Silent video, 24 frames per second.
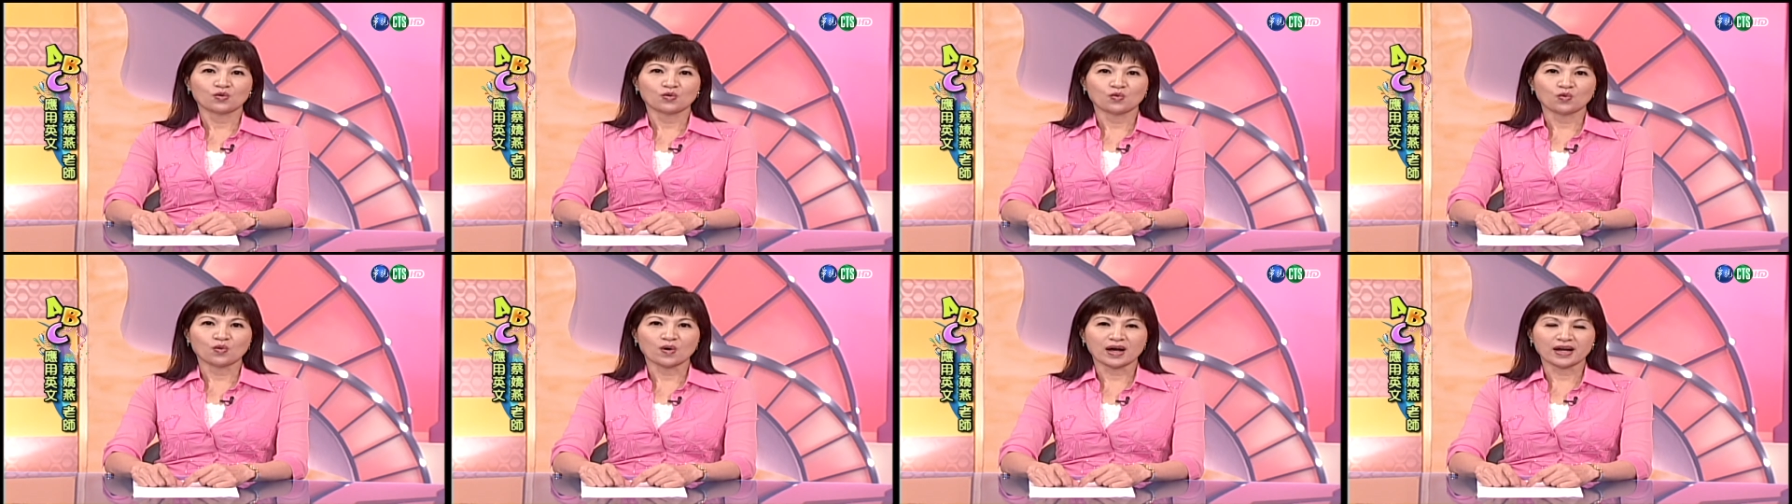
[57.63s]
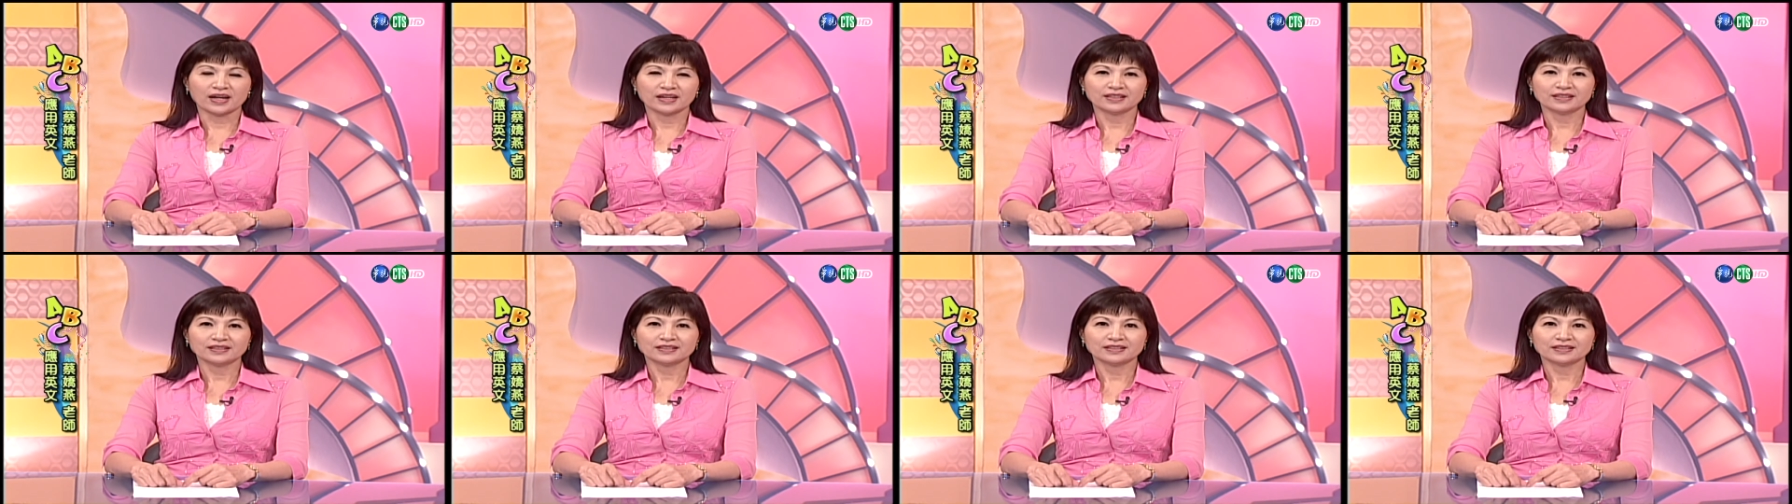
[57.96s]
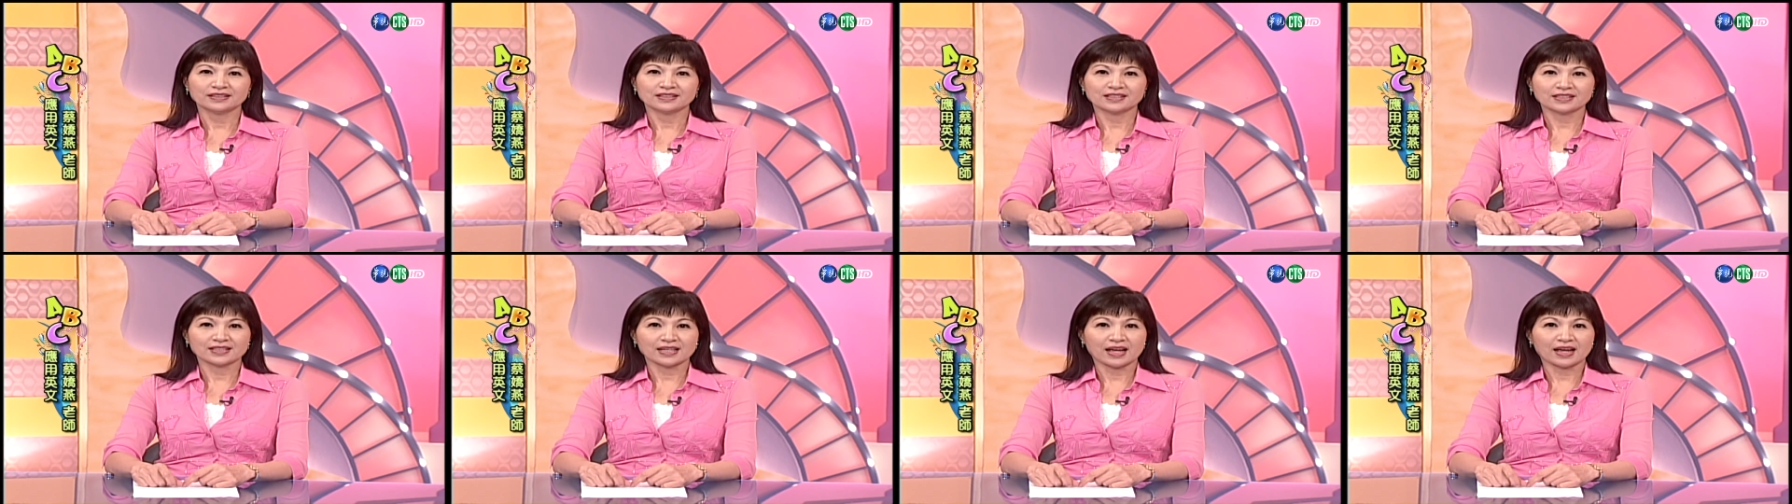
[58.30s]
One
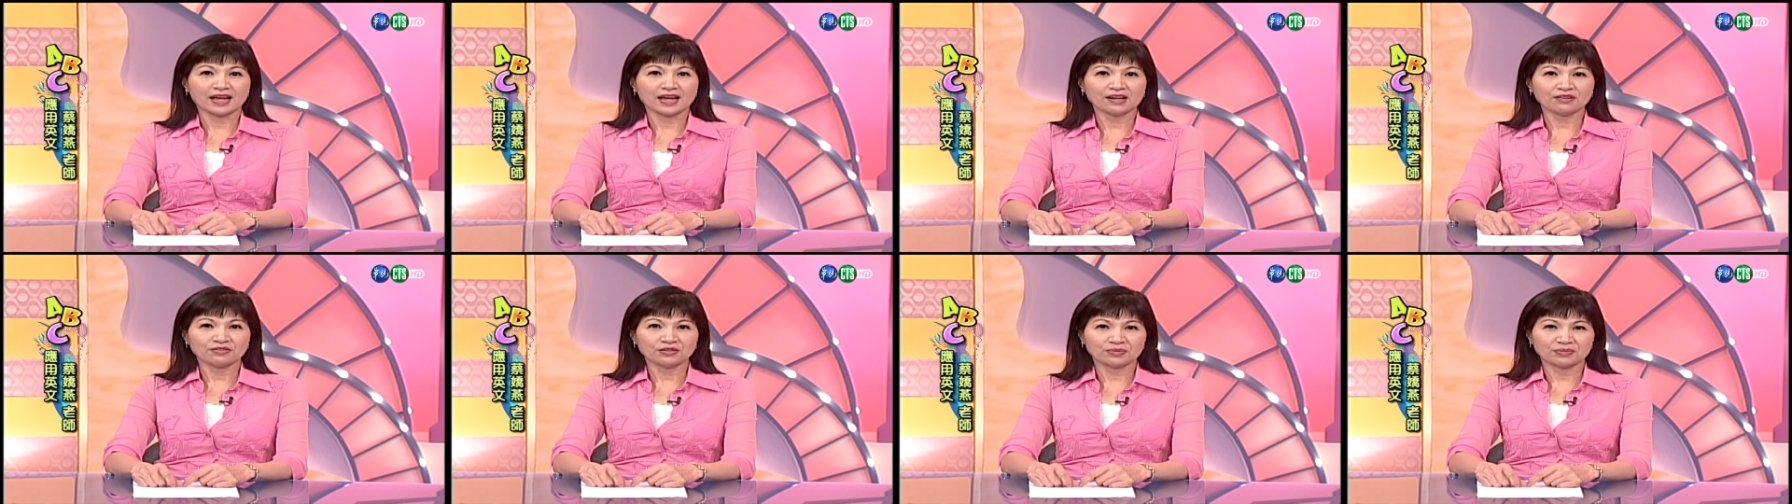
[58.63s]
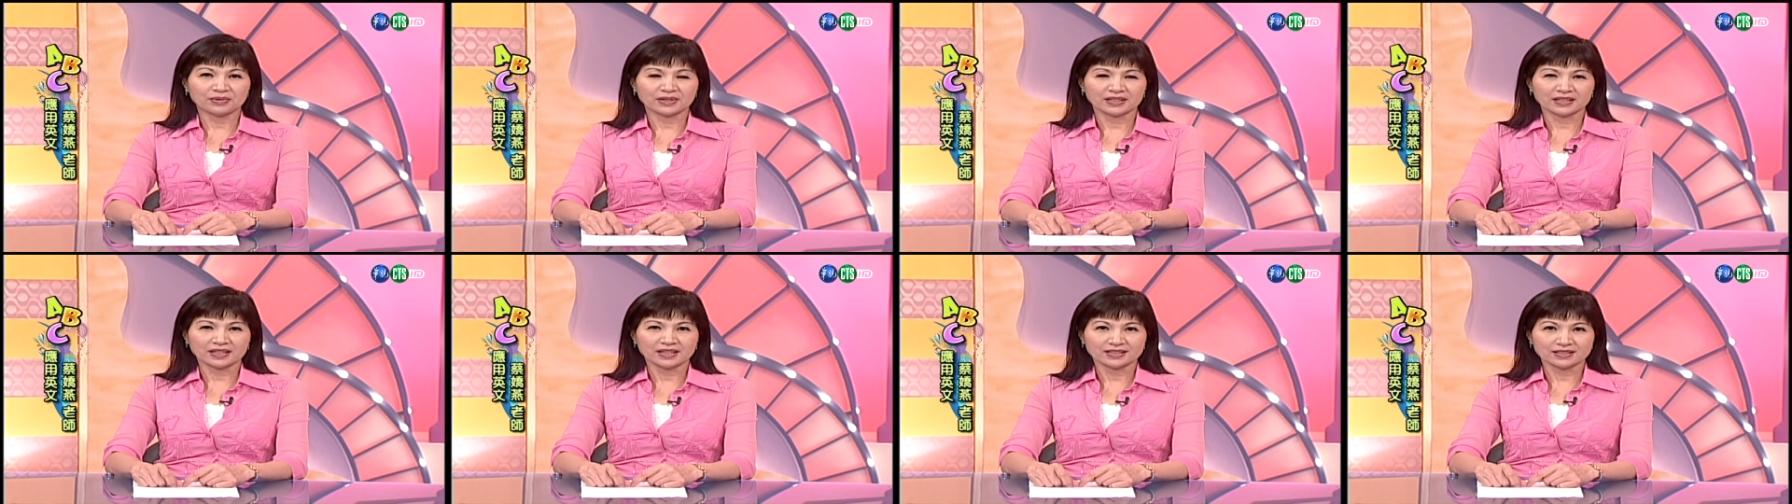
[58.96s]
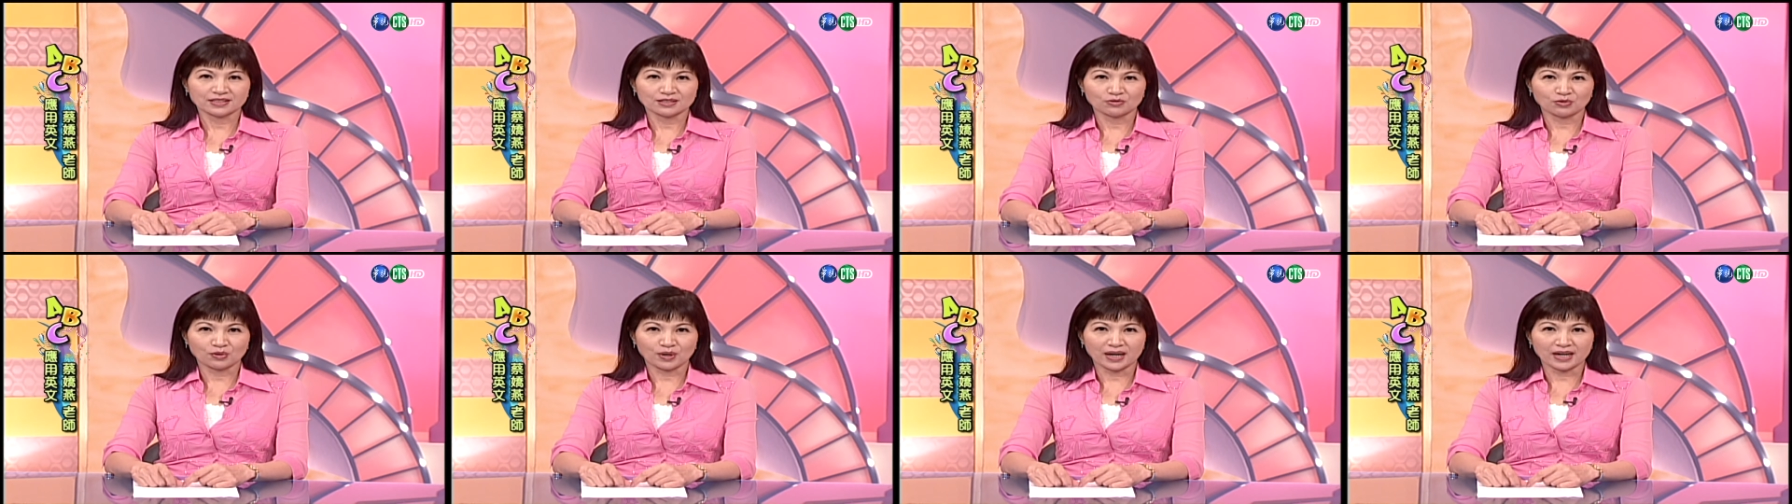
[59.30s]
is everybody
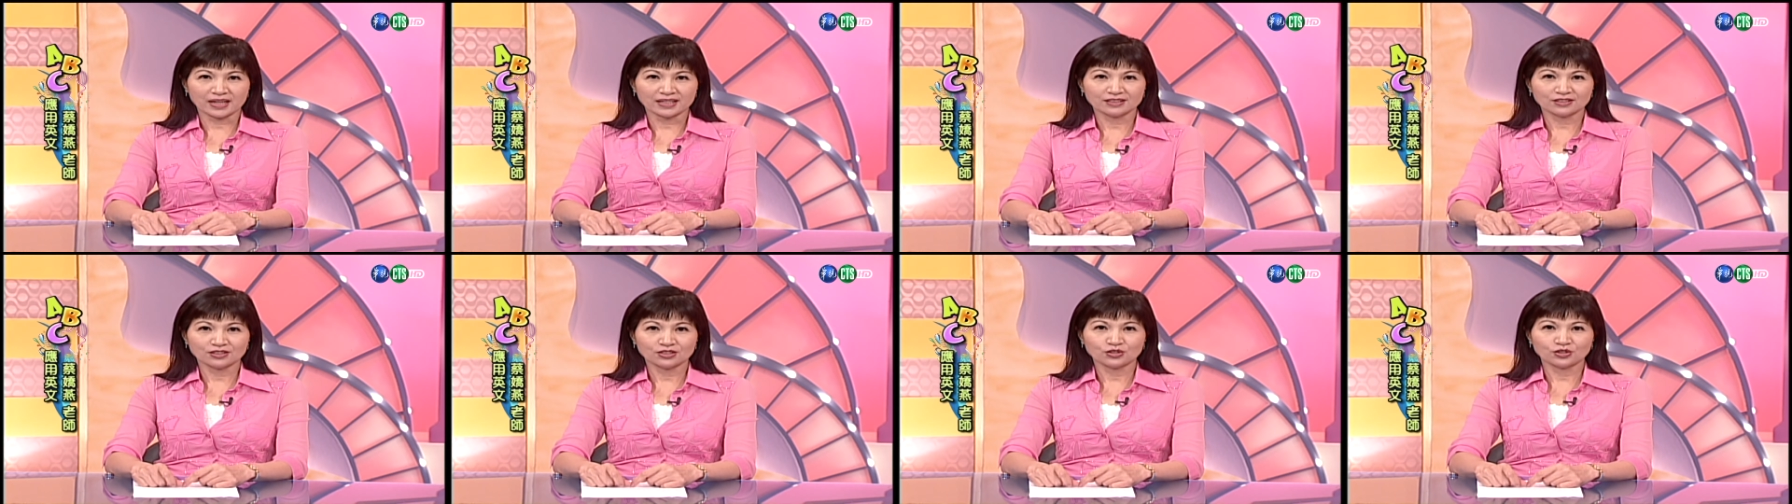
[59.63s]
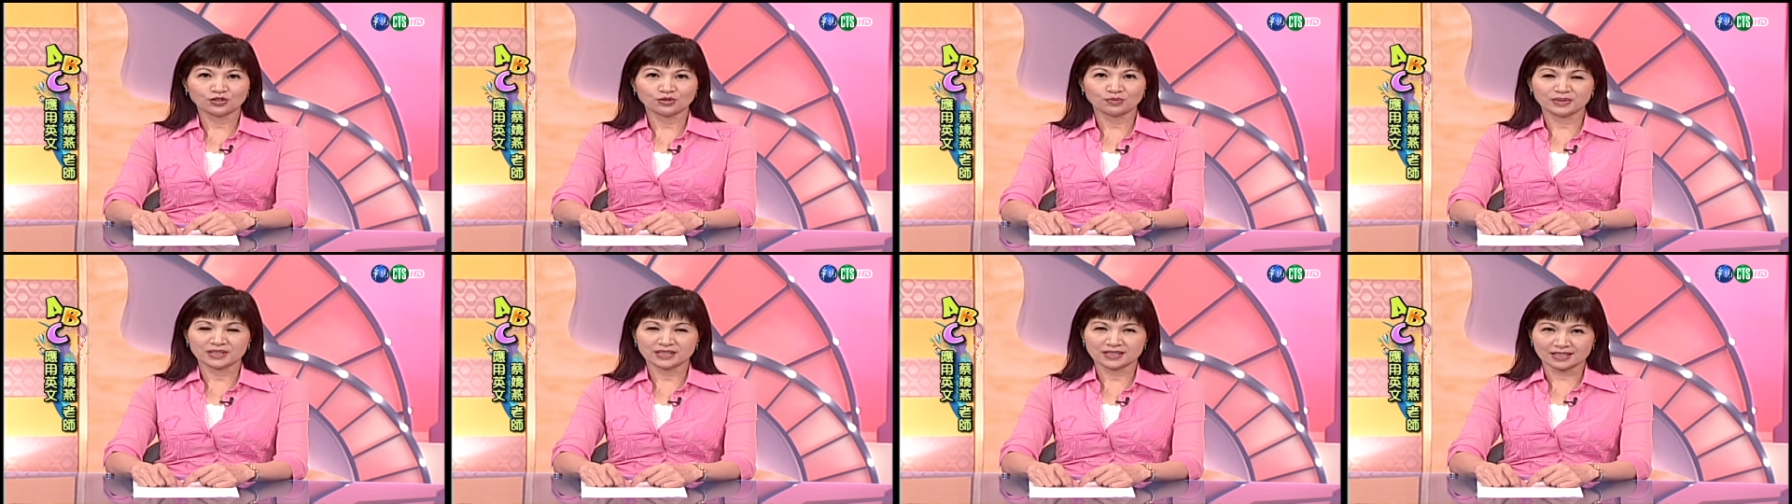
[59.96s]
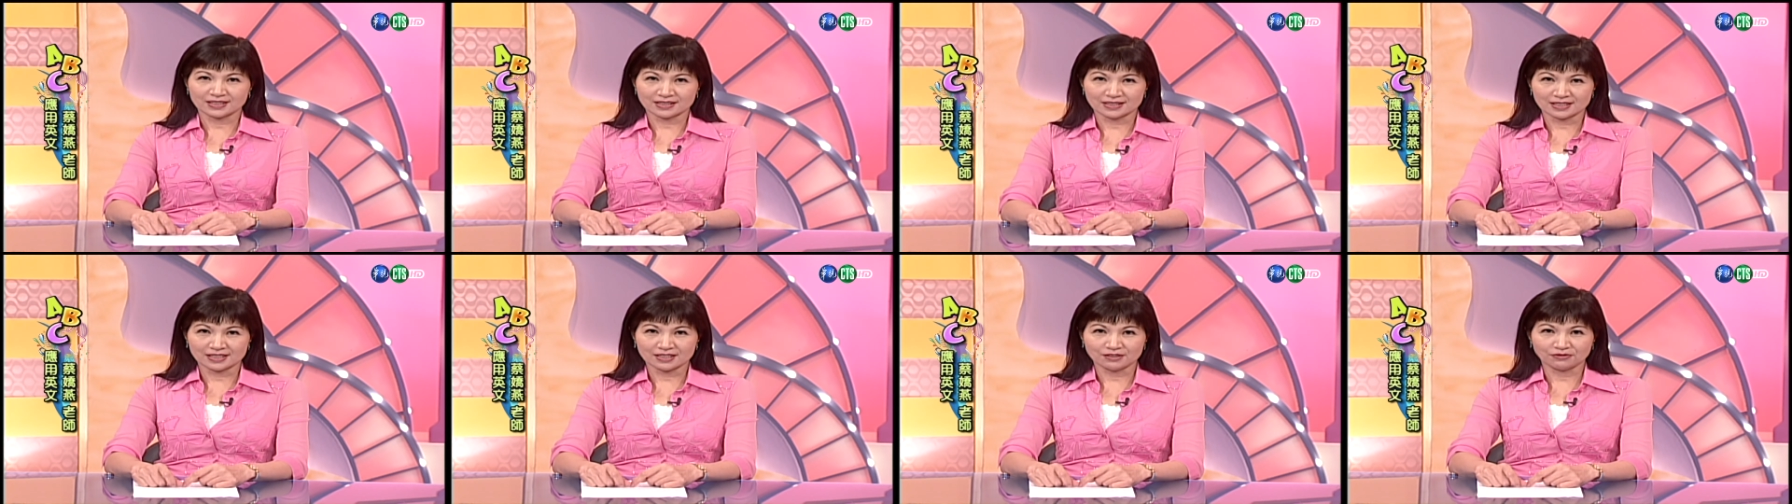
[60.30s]
has right to be
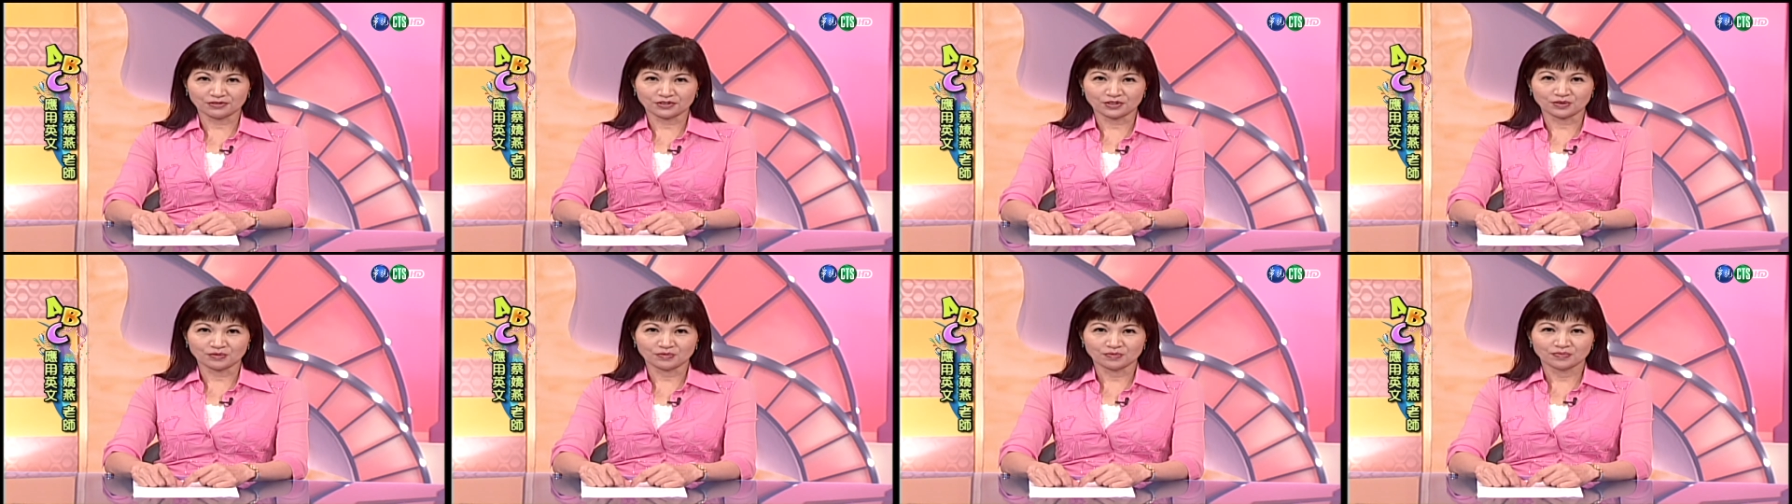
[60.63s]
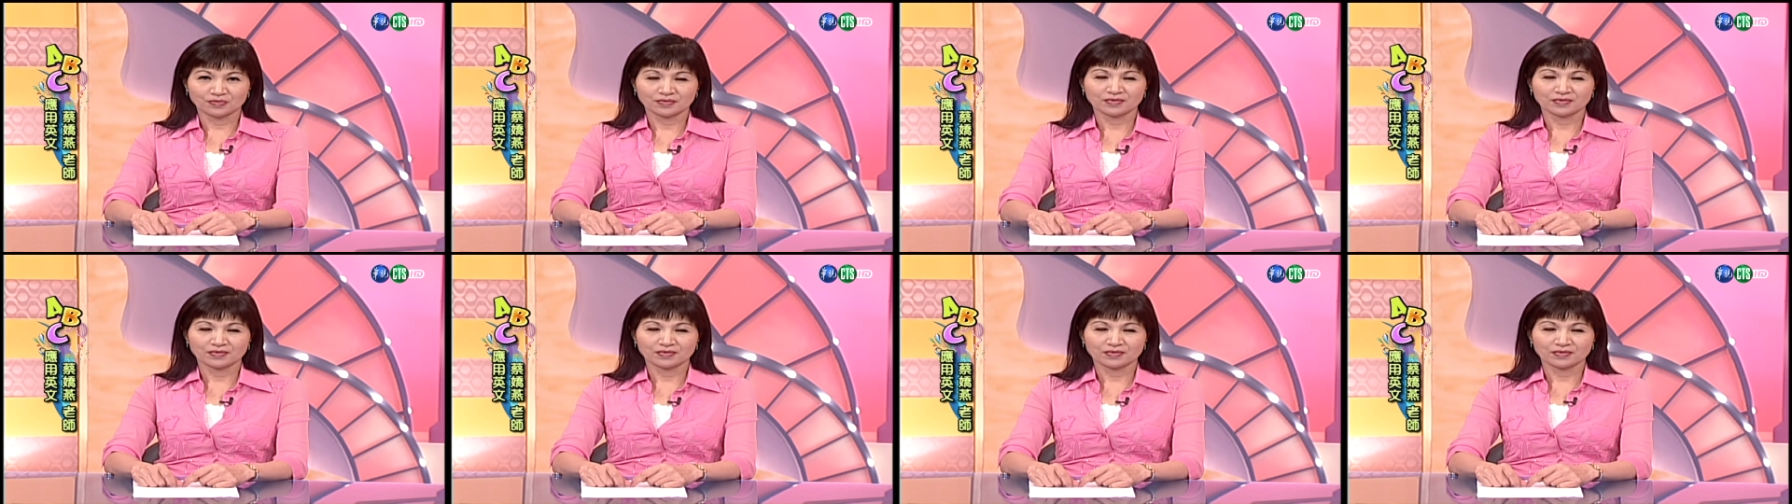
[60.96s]
successful.